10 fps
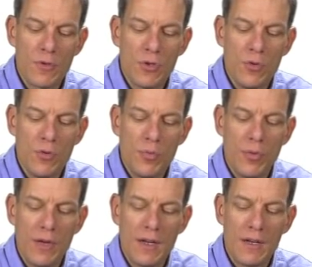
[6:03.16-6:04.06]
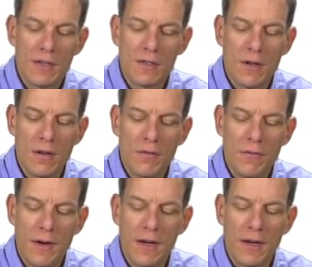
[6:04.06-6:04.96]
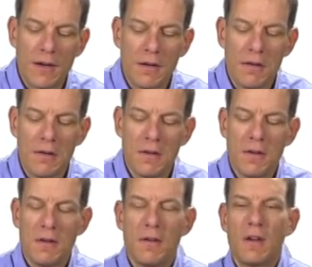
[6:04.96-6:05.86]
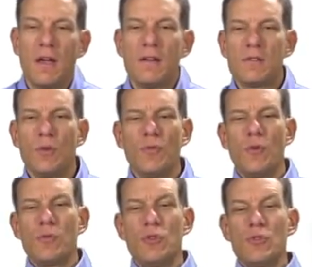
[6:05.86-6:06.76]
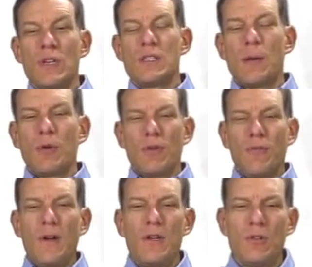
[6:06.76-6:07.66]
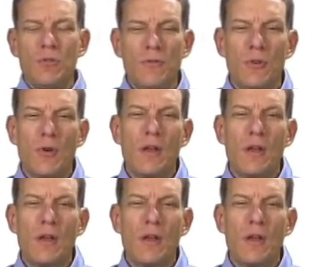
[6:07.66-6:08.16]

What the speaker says: 2 plans on fighting. Okay, so firm 2 says, I'm going to fight you if you